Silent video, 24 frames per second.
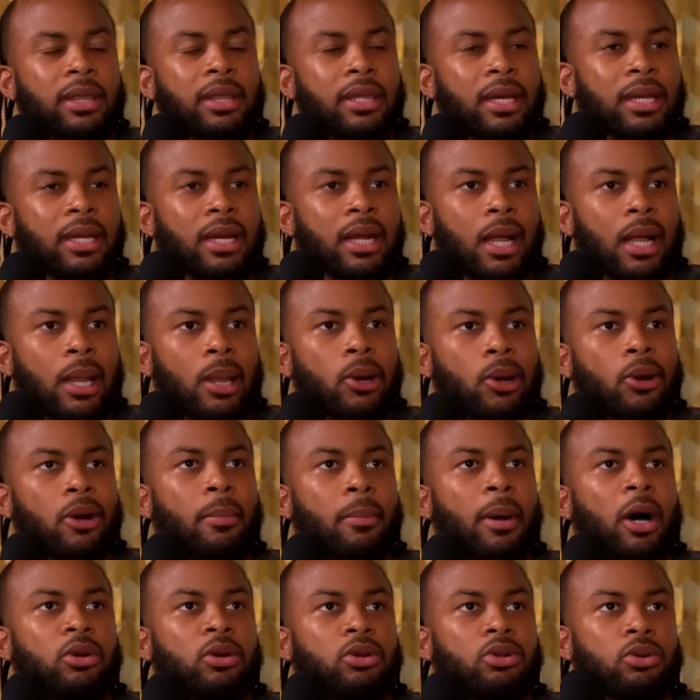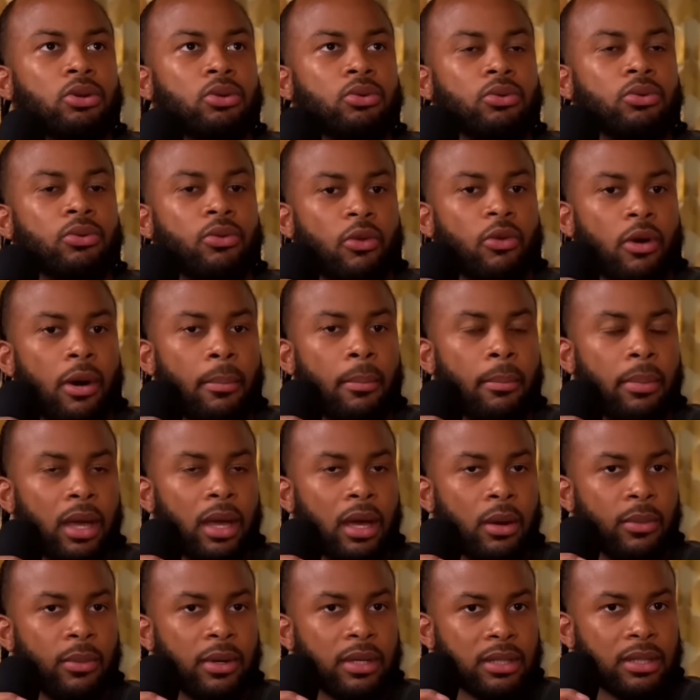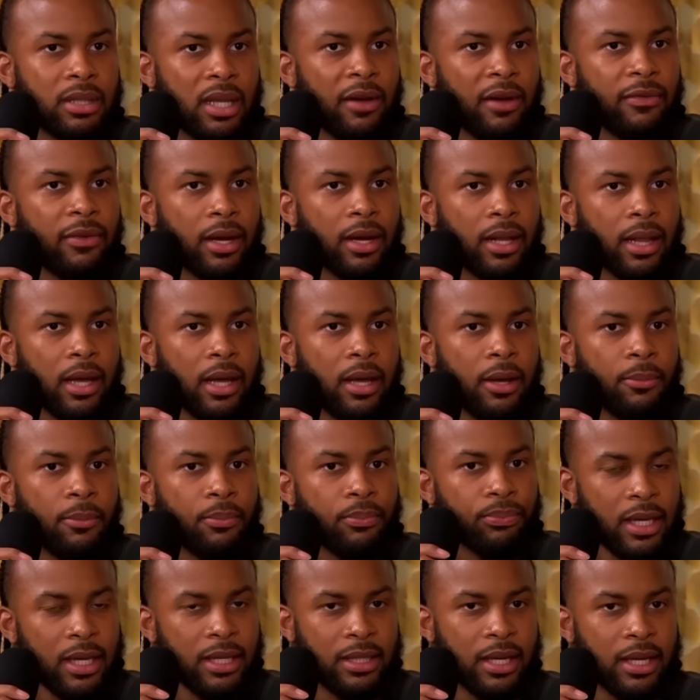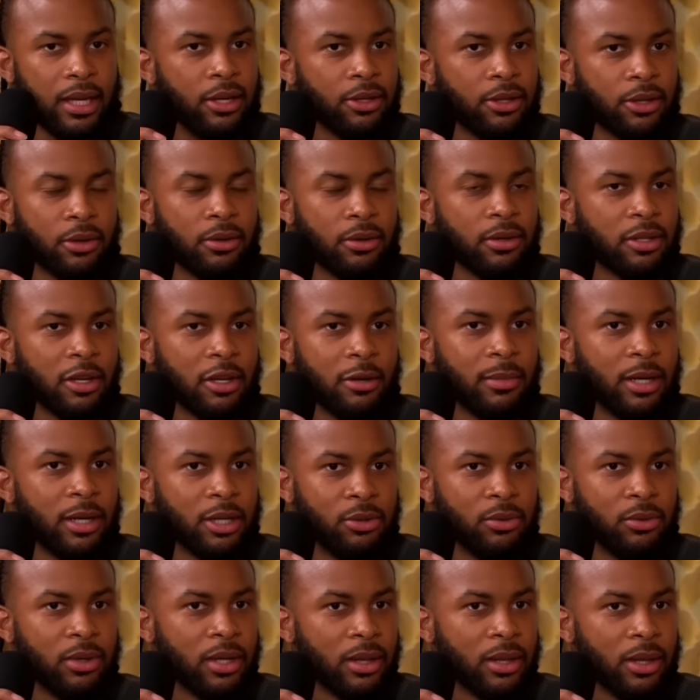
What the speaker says: thing that I learned about shooting from being with Steph and Clay is that there's only so much you can